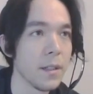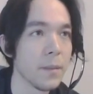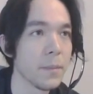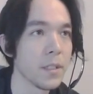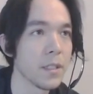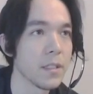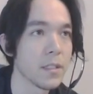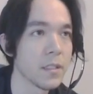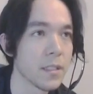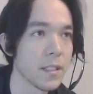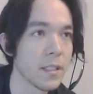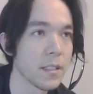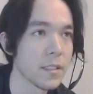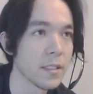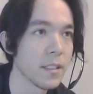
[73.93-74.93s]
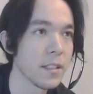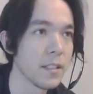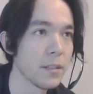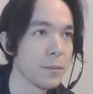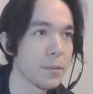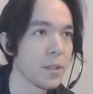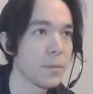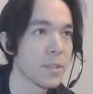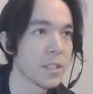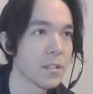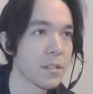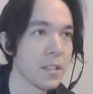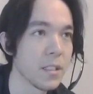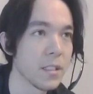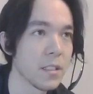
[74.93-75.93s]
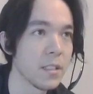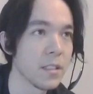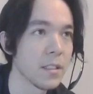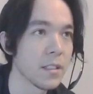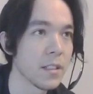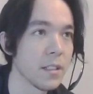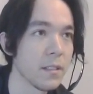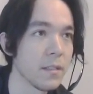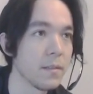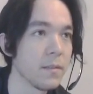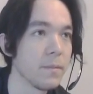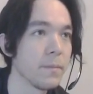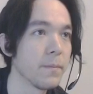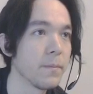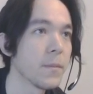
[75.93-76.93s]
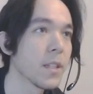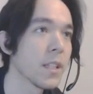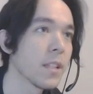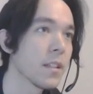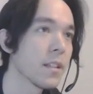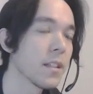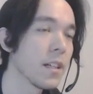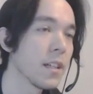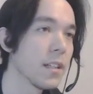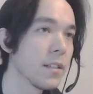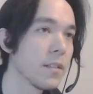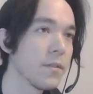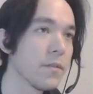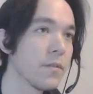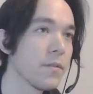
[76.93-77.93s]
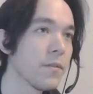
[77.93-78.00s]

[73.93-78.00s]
But this stat is now pretty much crazy, and I'm kind of